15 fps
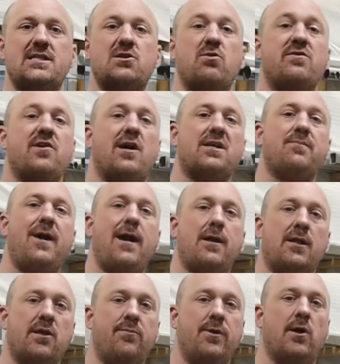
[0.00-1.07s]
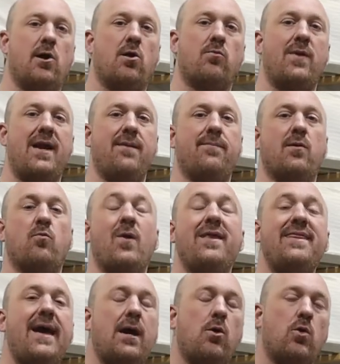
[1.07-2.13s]
So we talked about it a little bit already, but
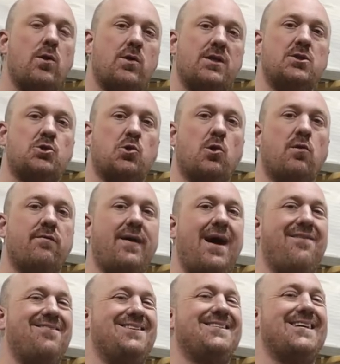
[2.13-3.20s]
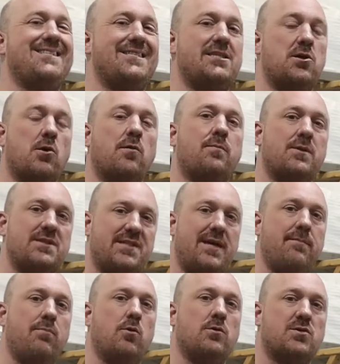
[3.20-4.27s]
when that oil control valve is at
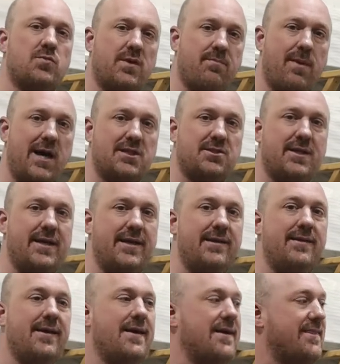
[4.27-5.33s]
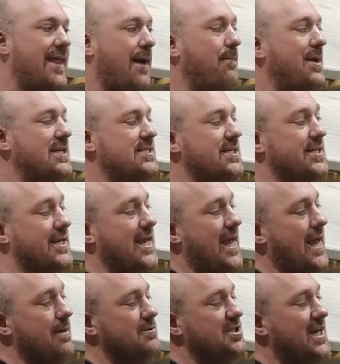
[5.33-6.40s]
0% pulse width modulated, that means that the
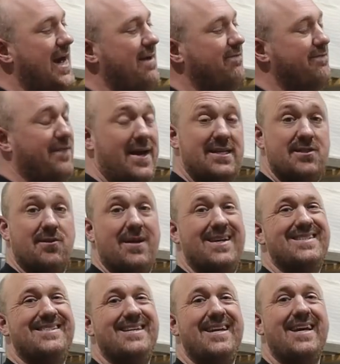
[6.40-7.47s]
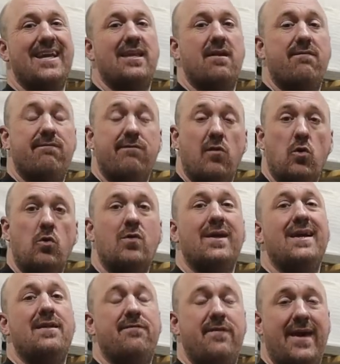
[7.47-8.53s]
camshaft phaser is sitting in the
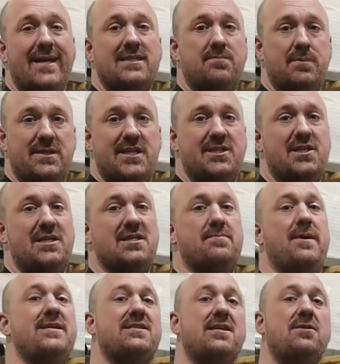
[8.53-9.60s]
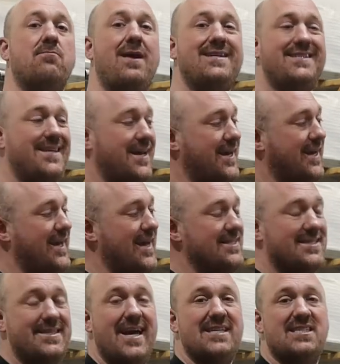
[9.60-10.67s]
full advanced position. It's basically resting
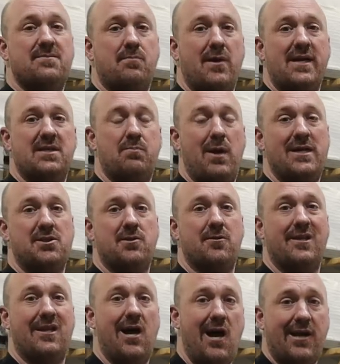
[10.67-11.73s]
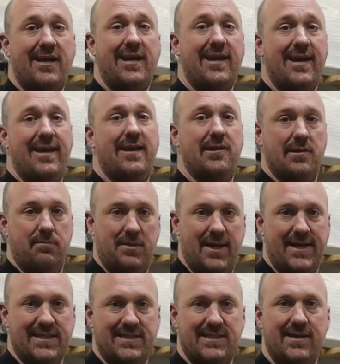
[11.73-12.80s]
against that spring pressure, locking it into
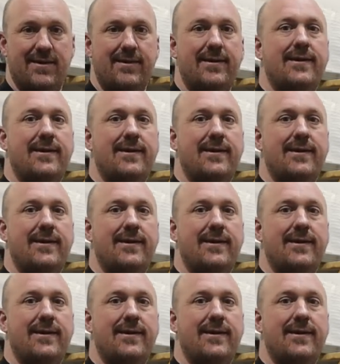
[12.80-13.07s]
place.